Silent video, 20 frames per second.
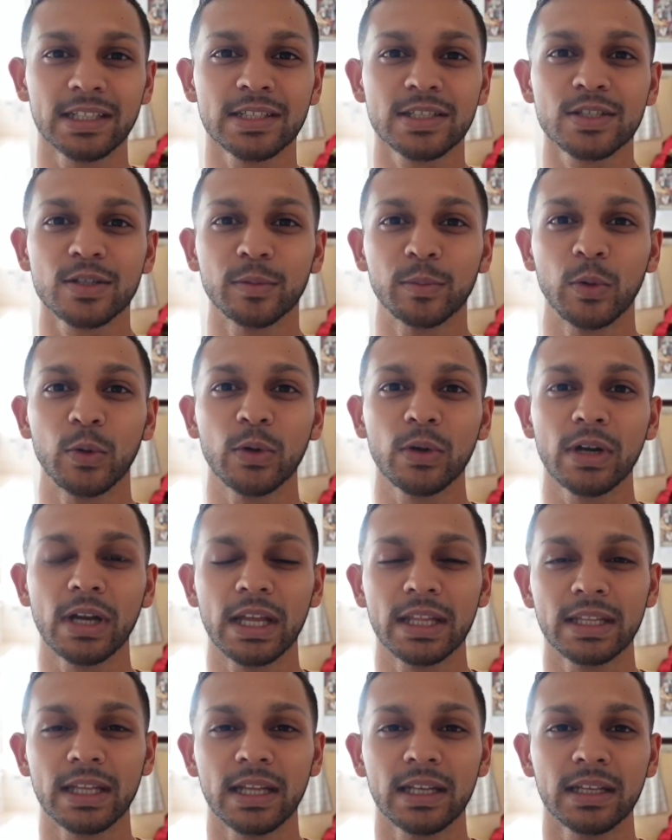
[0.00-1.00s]
in some more
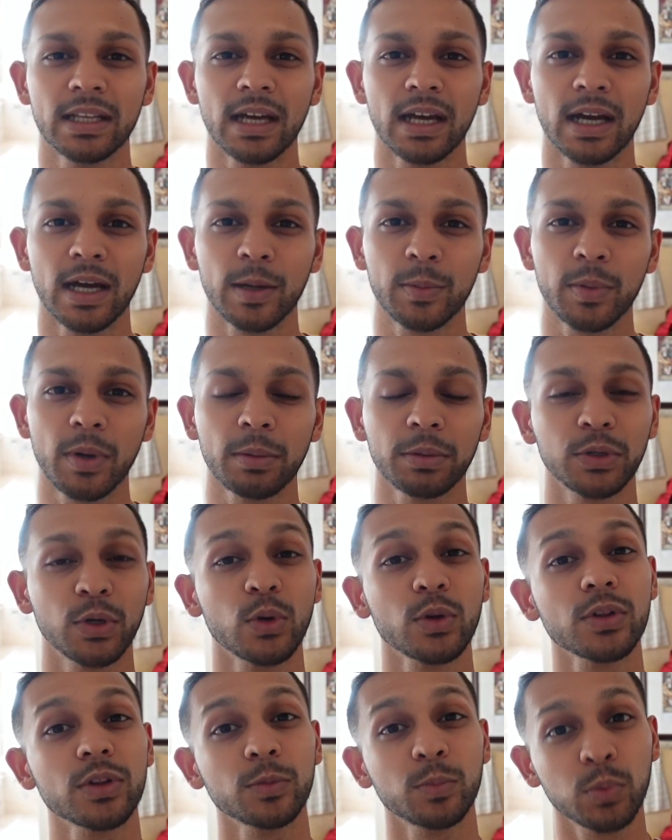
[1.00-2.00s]
and then uh, probably
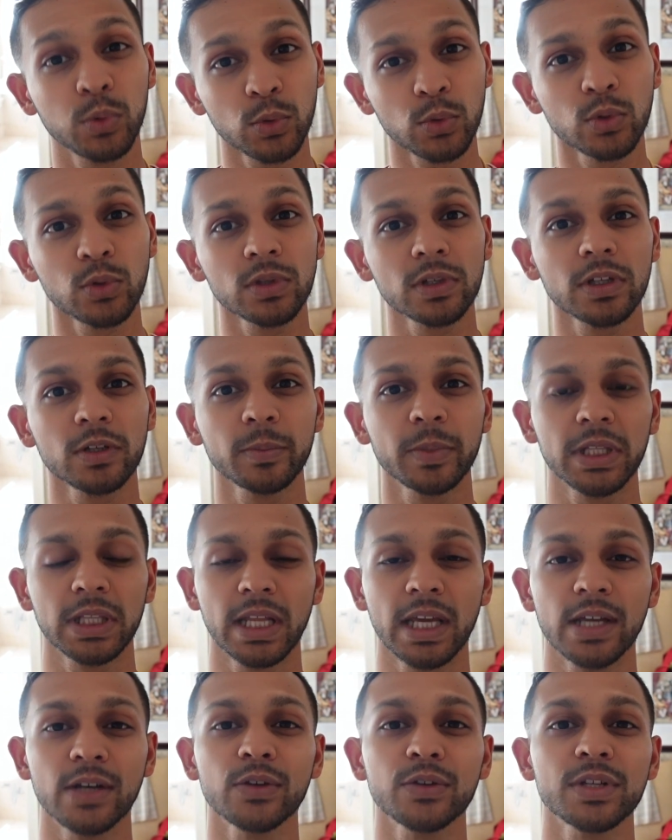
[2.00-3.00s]
go to the pool a little bit
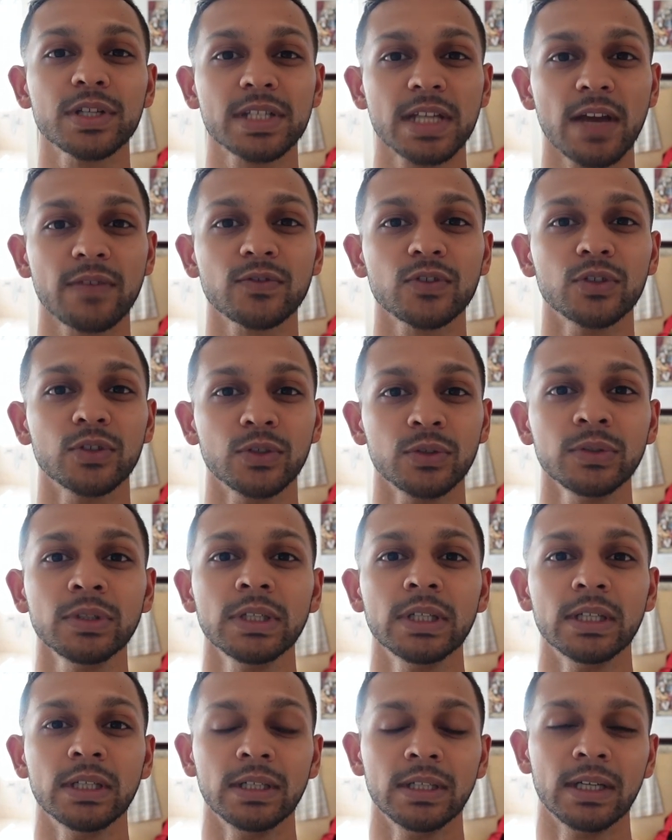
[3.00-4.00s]
later this afternoon.
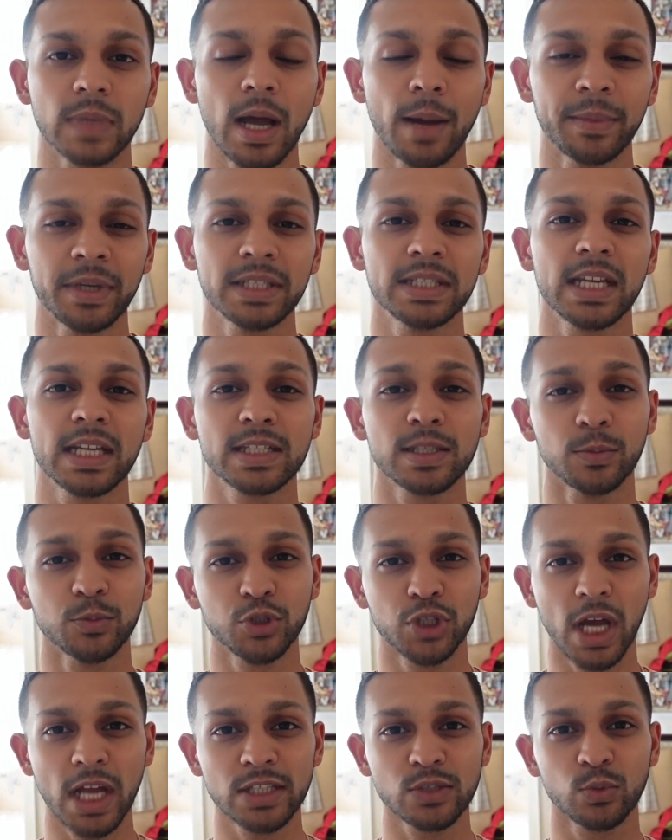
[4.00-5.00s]
I'm gonna take some
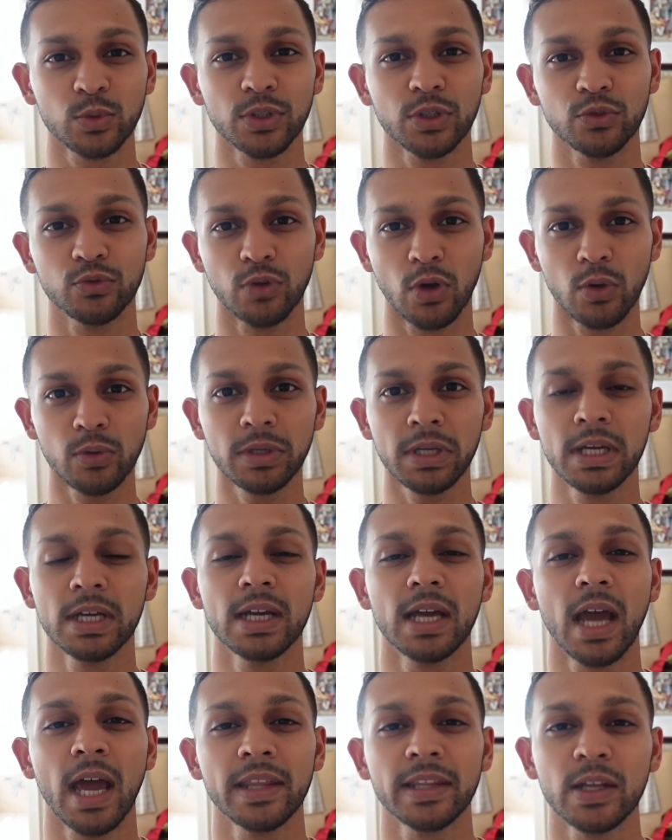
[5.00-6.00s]
shots with the drone
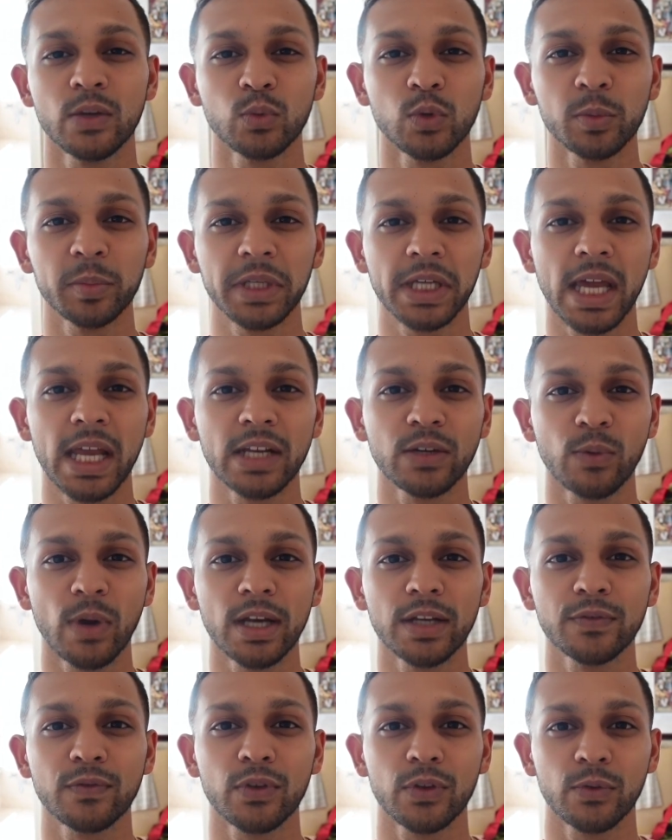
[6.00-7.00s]
and then we'll be getting
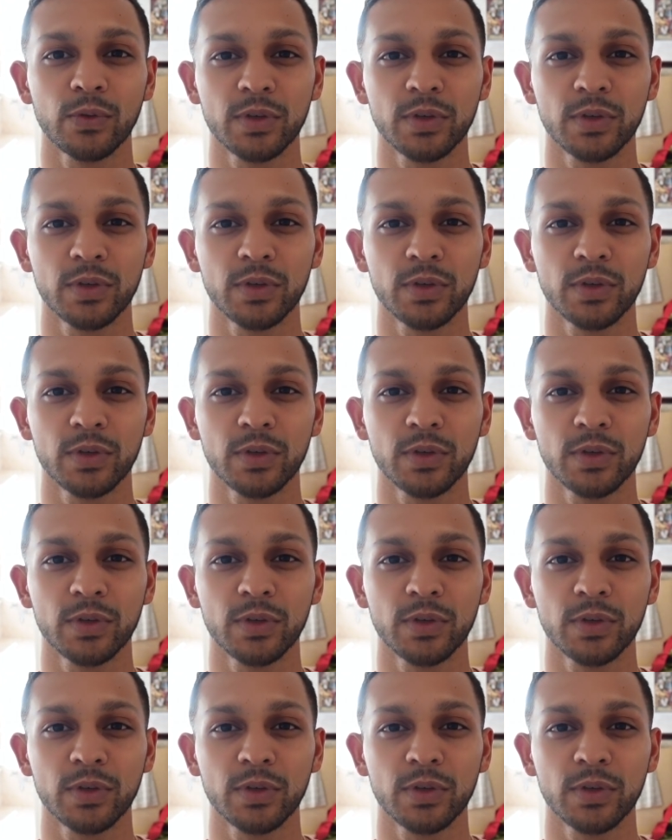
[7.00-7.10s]
ready for the